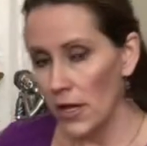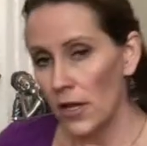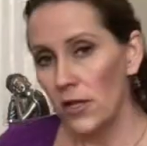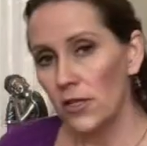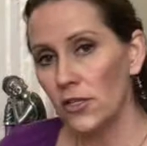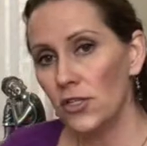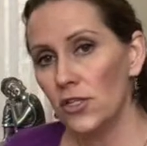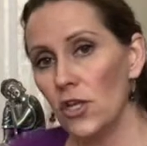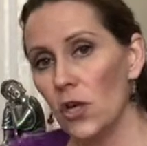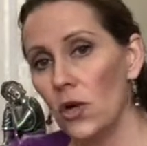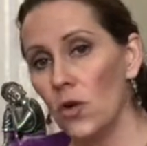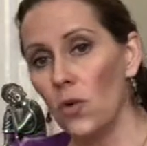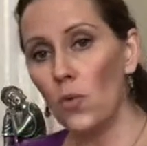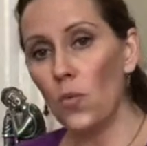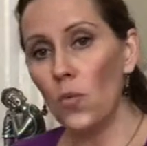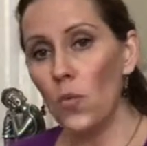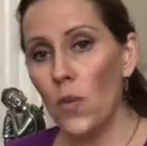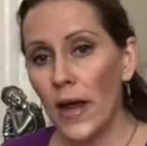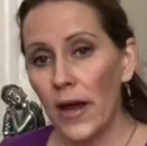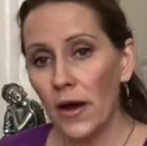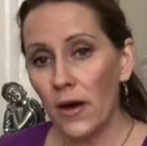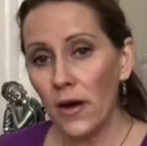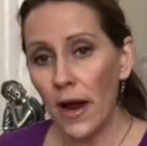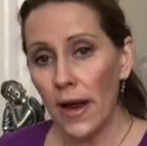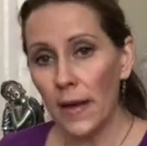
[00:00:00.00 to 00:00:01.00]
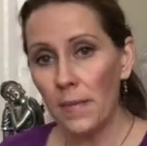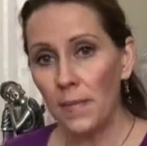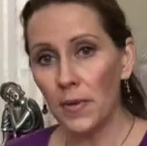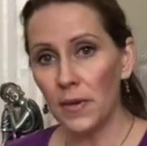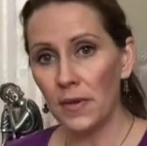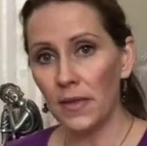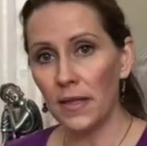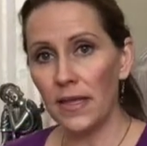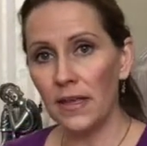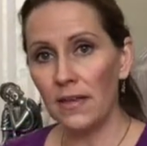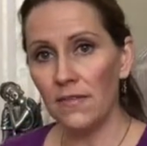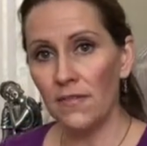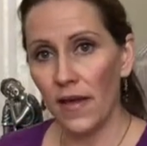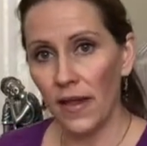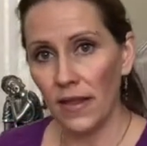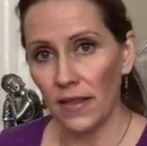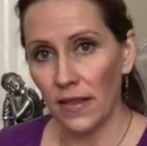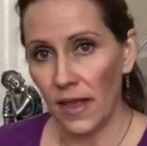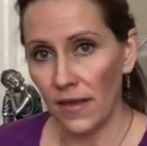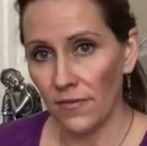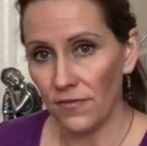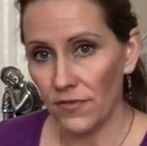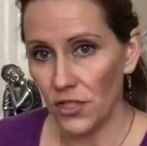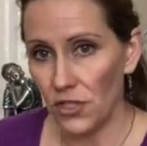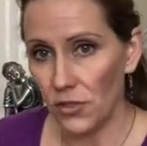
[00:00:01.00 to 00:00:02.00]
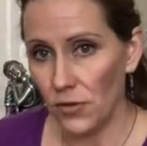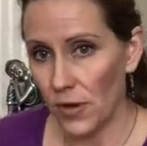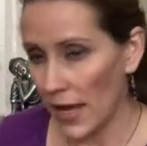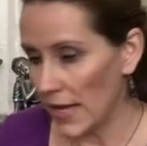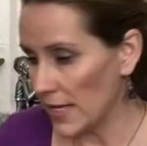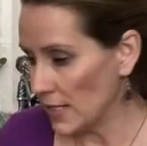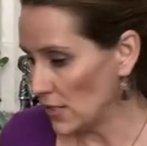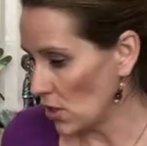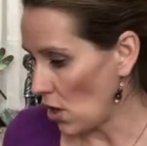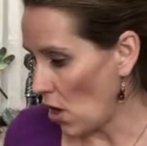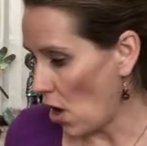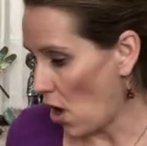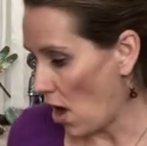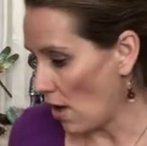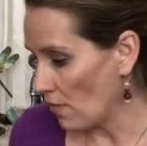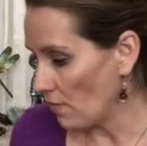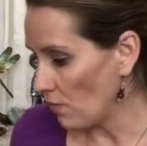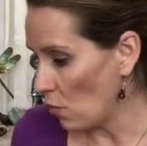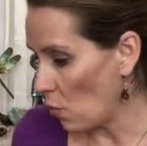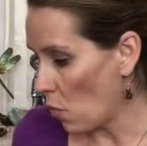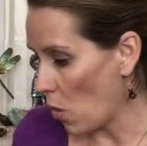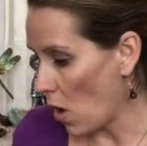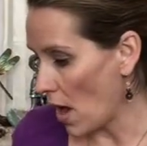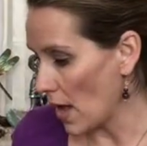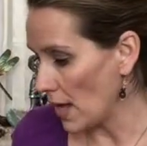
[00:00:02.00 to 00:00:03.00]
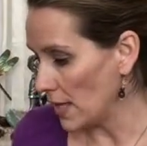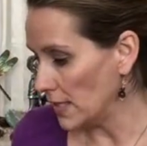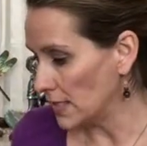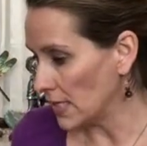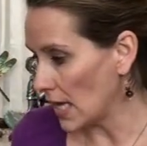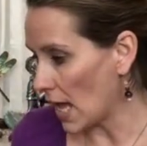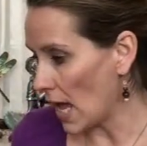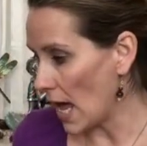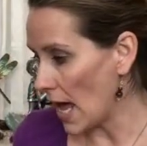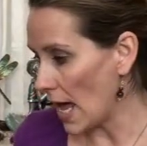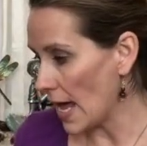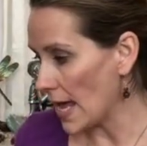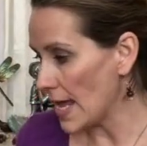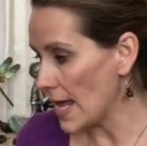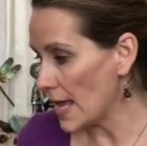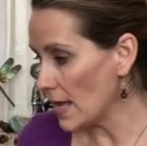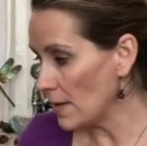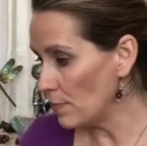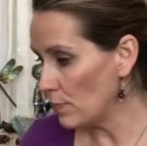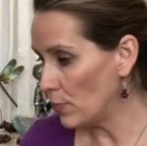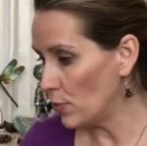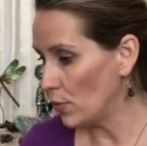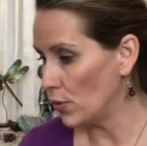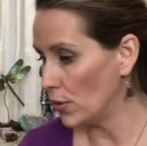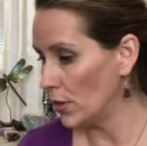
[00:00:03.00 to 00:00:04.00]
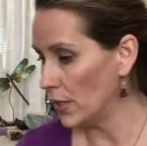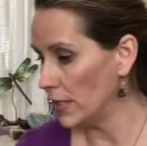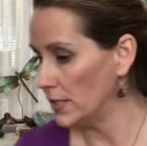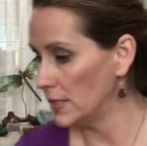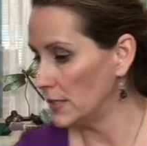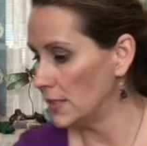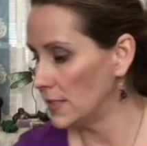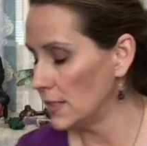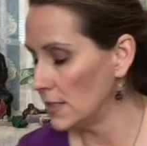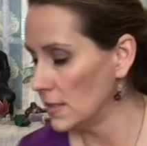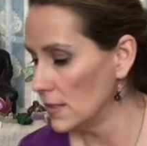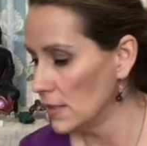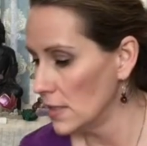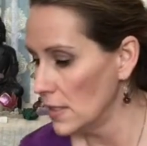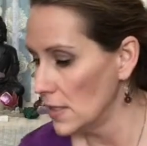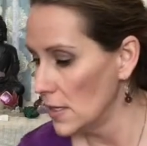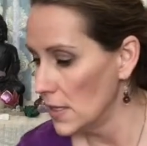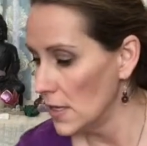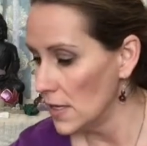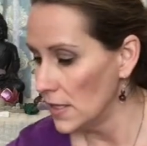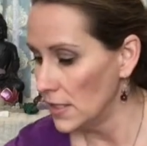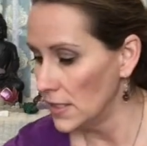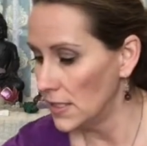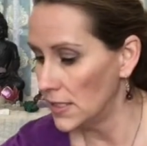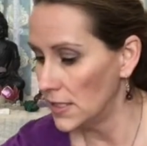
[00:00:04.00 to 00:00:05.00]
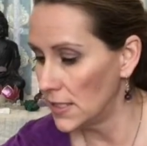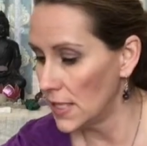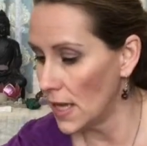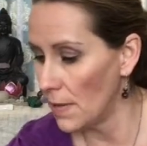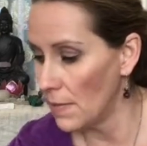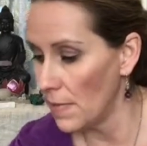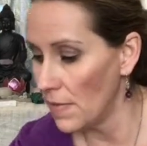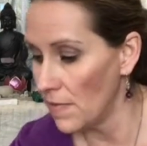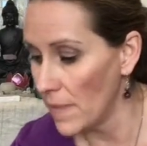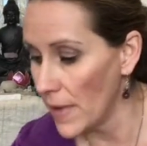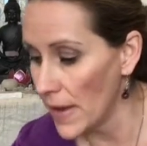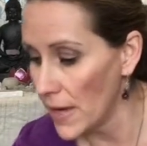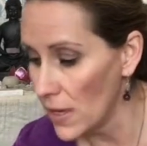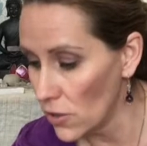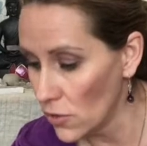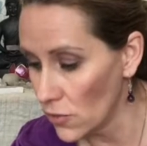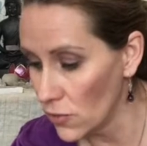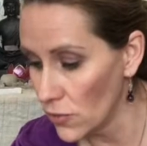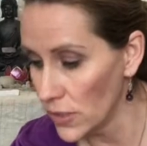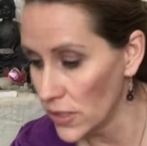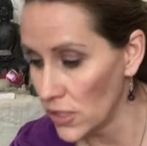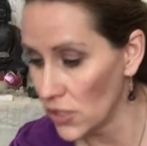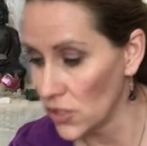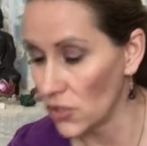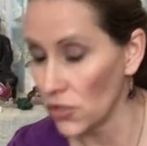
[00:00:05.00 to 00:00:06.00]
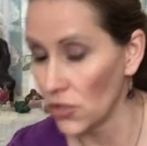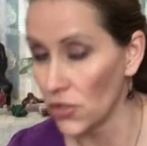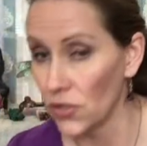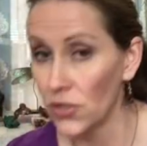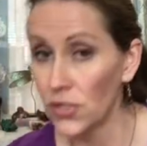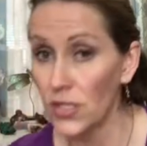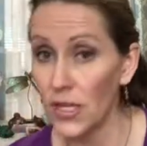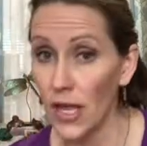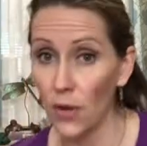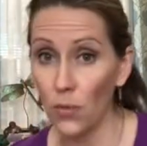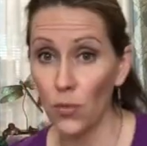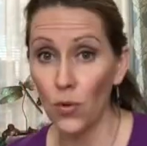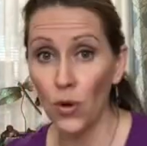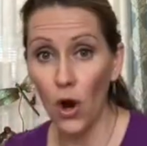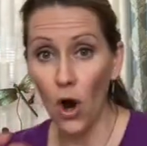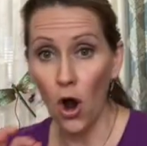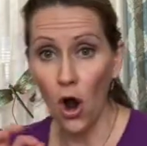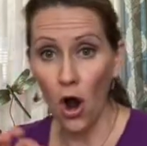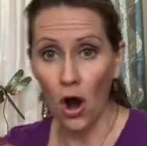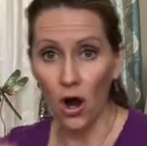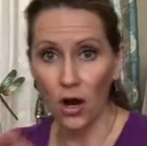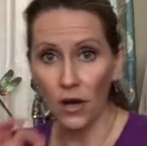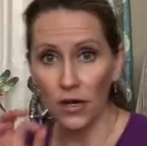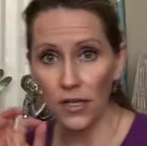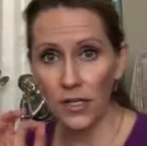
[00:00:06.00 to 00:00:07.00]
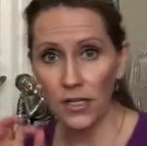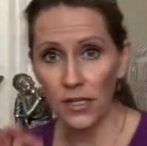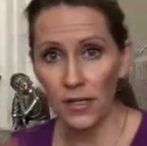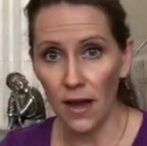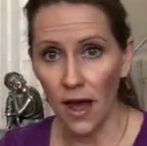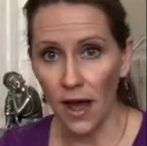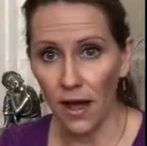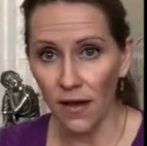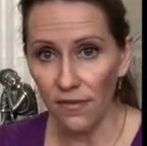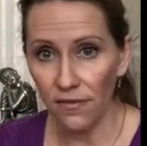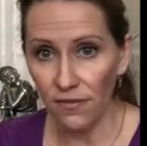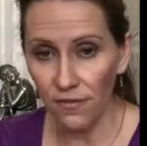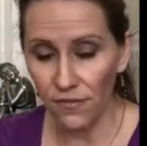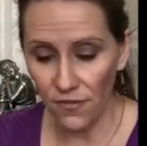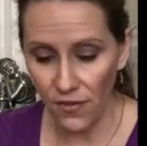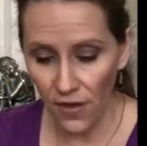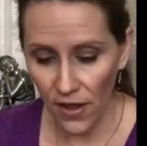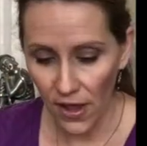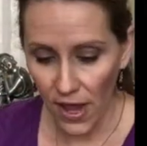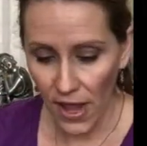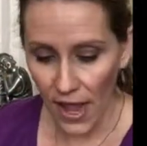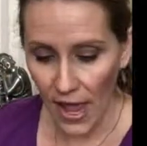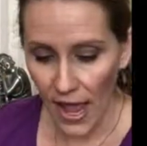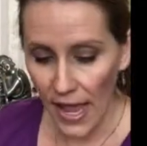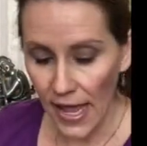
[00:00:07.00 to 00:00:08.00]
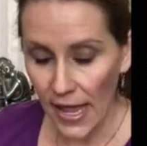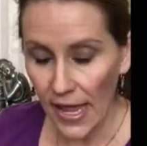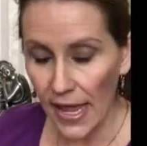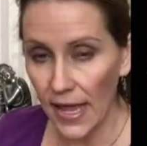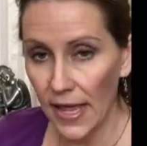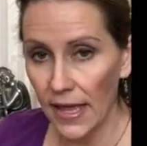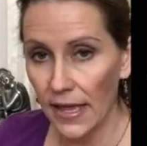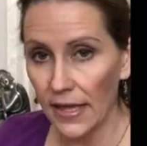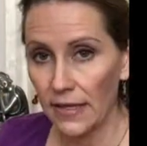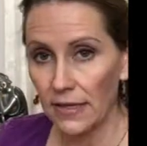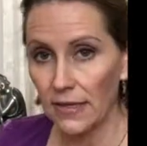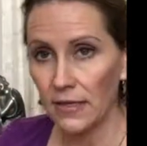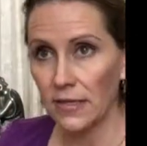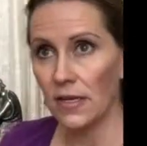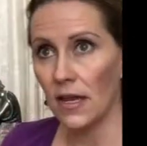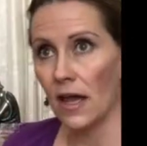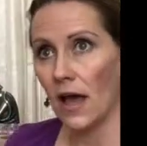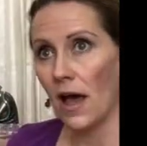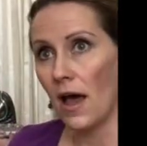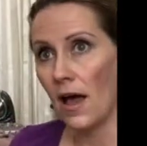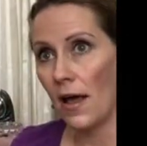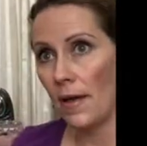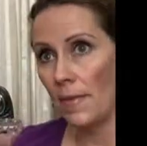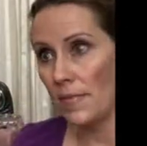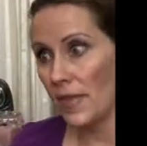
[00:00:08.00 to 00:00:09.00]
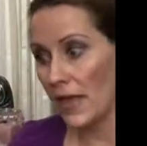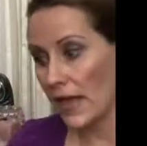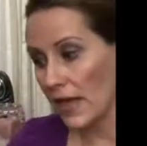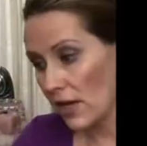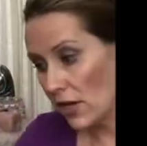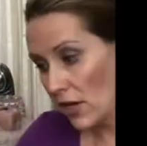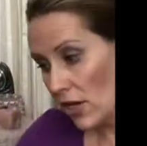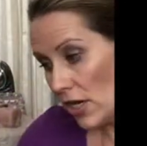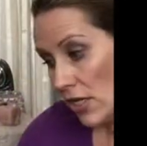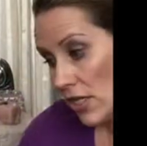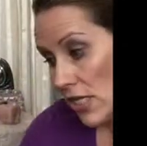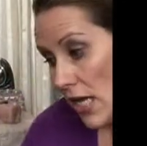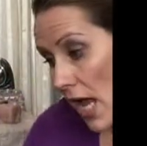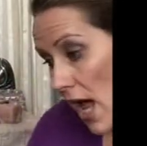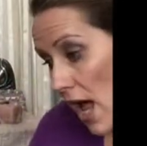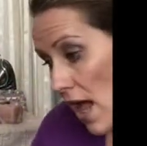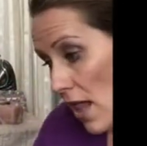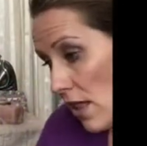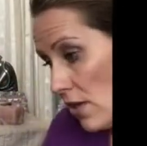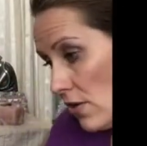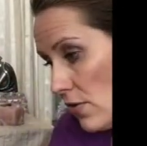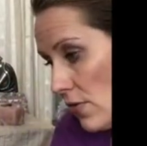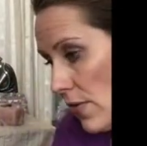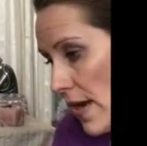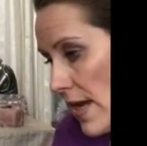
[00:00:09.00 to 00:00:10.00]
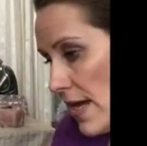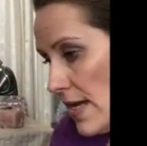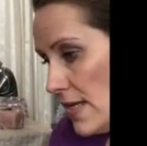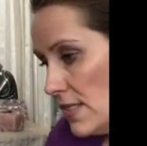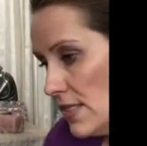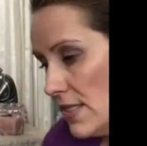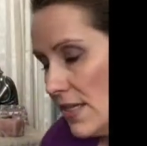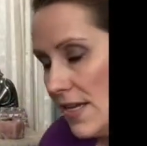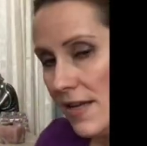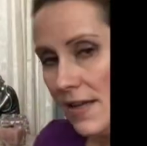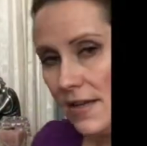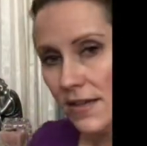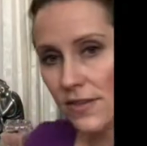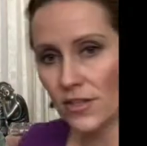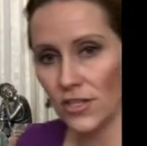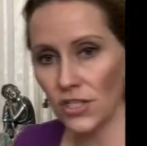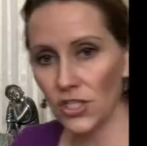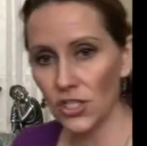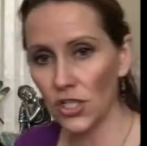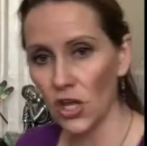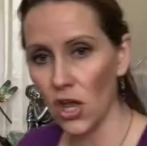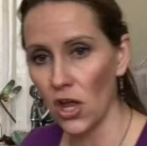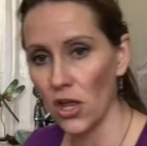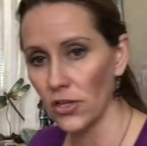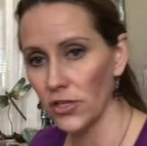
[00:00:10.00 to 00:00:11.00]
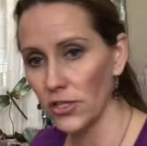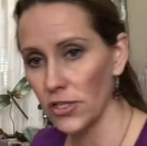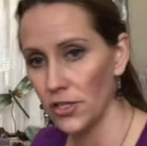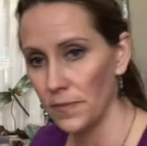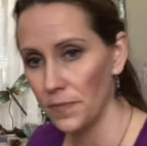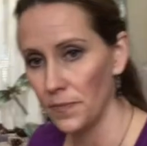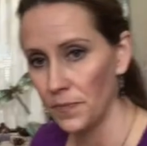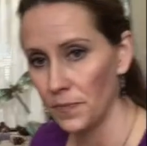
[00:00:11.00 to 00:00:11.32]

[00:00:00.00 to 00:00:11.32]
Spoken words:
So where I believe I left you guys off was I had put some of my crystals that were hard enough and that could tolerate the salt.